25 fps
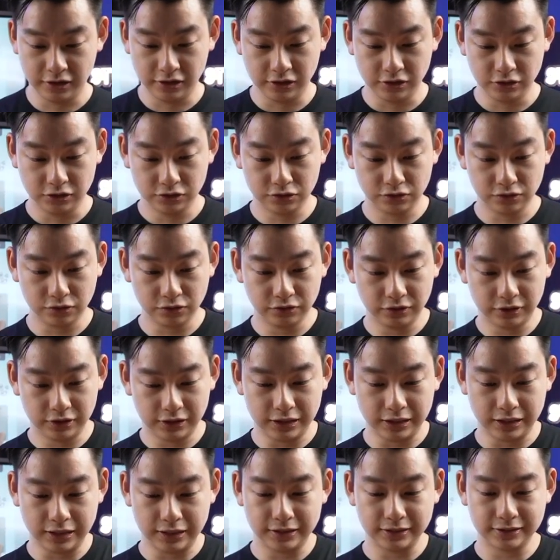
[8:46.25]
So
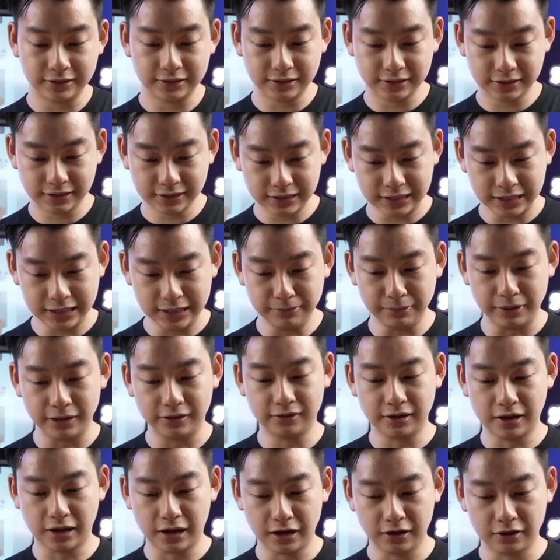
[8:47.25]
the theme and
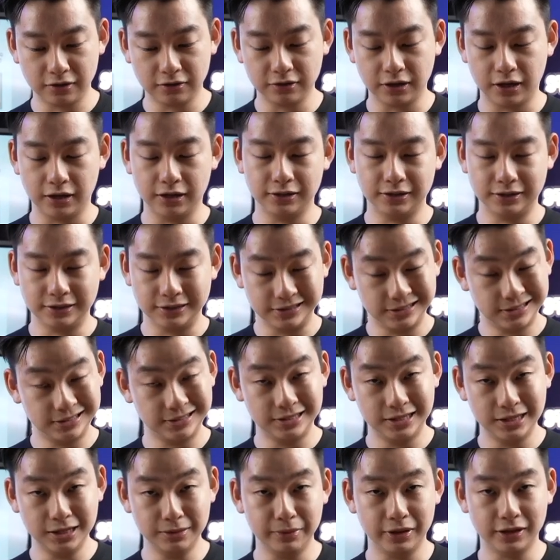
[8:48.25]

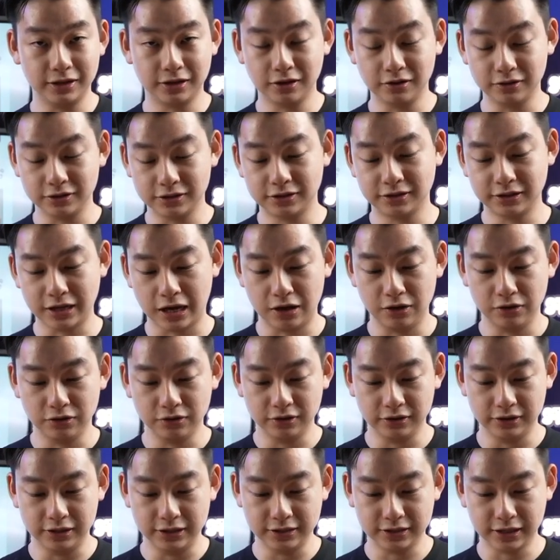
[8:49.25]
kind of style
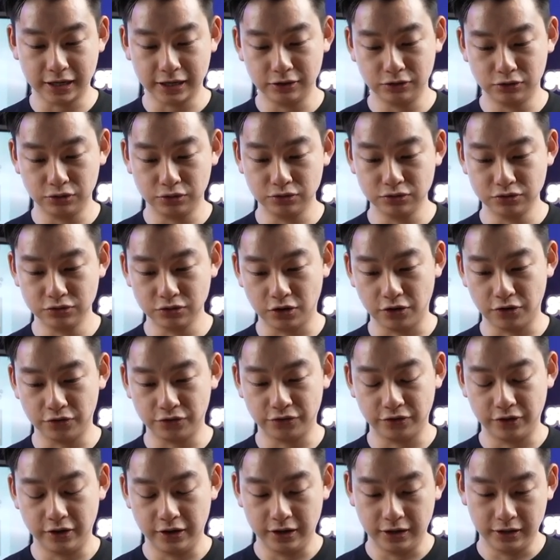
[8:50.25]
design tones of
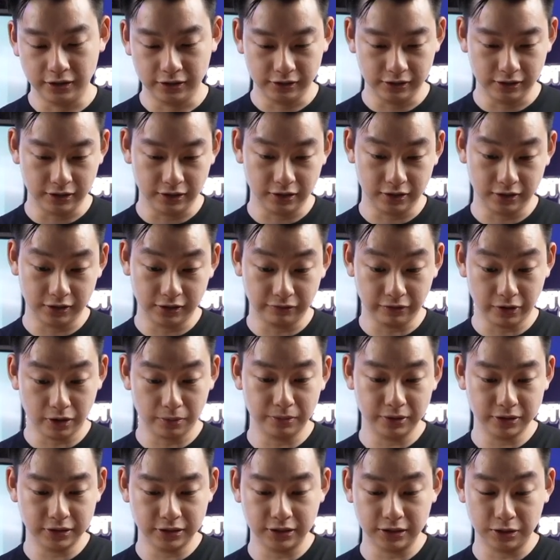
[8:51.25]
the
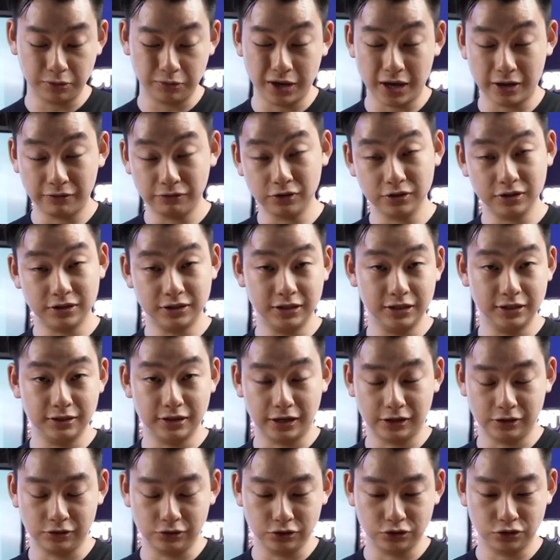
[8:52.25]
developments here, we have not seen
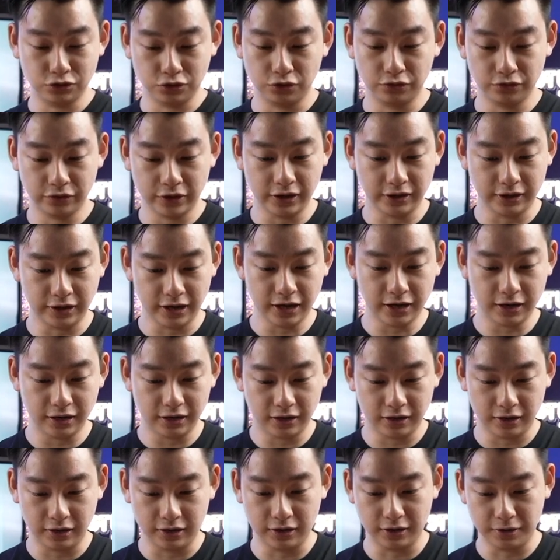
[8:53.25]
like the show flat yet.
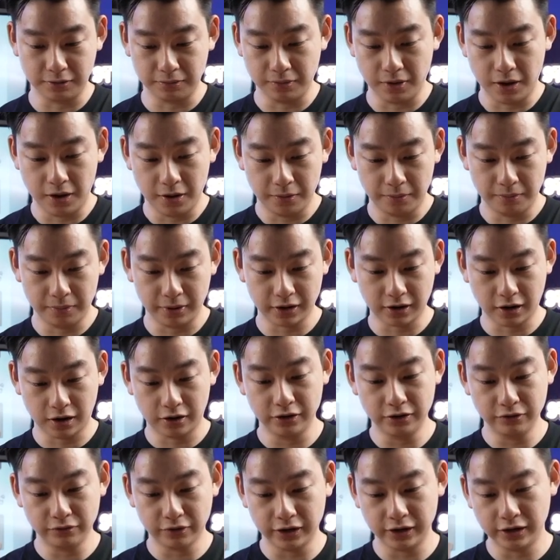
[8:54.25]
But
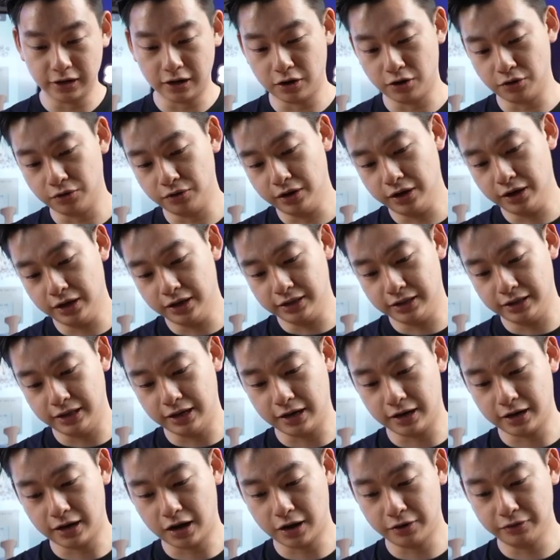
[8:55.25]
currently right now, they are
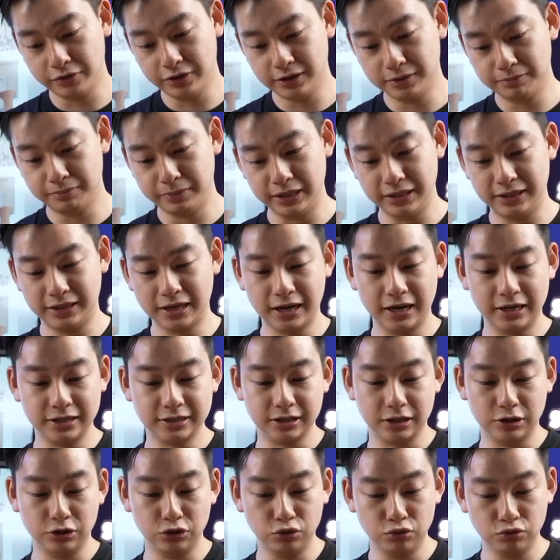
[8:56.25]
having been done as
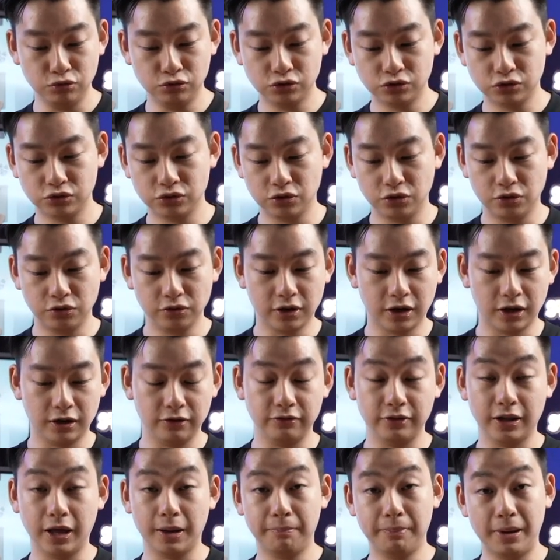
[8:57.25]
a neutral kind of
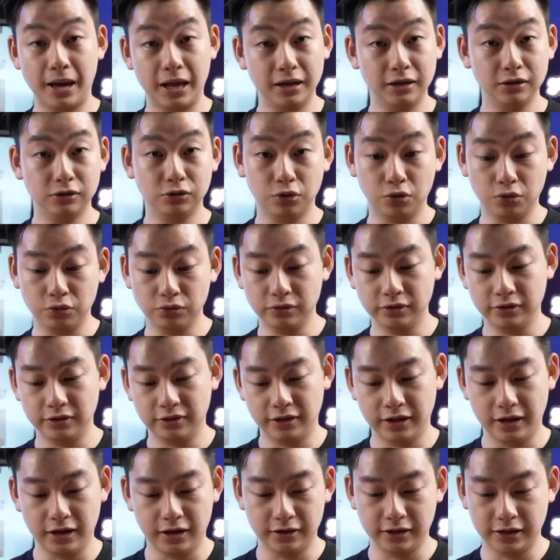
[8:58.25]
like palette tone
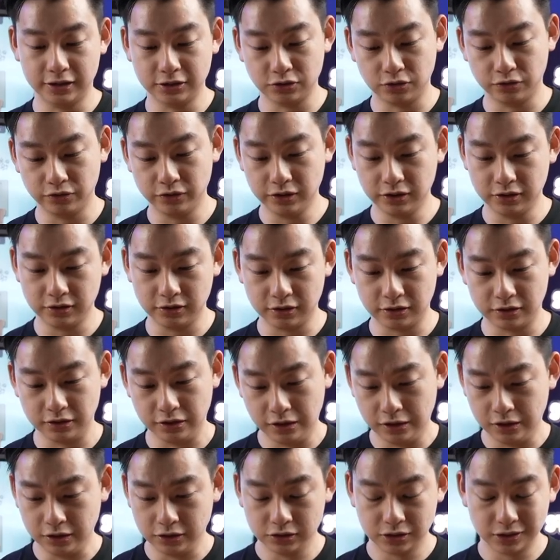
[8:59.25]
that's over here.
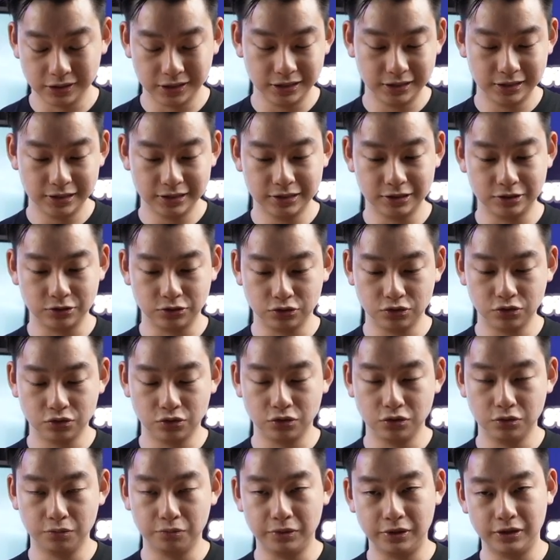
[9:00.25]
So I think this is also
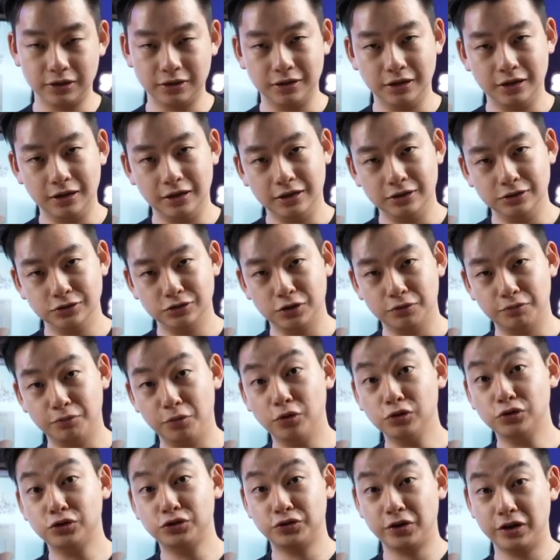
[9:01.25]
going to be sort of
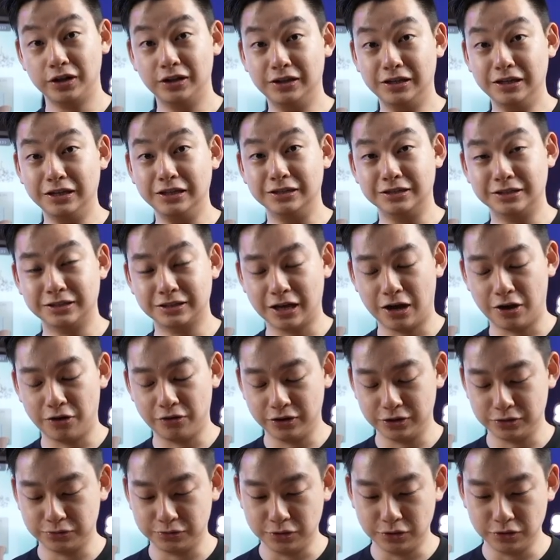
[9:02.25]
more trendy in style
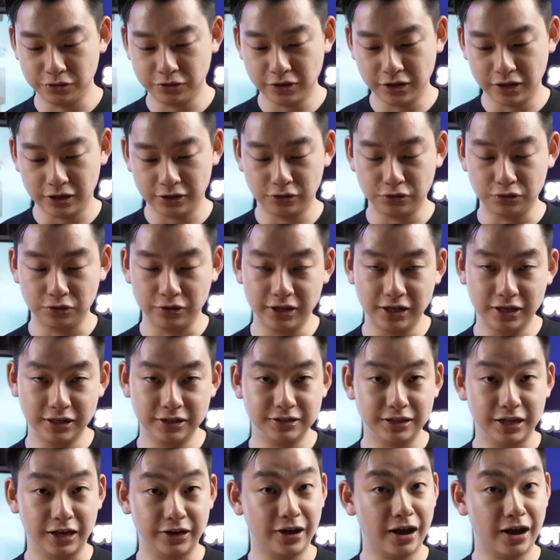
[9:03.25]
as we're looking at today's like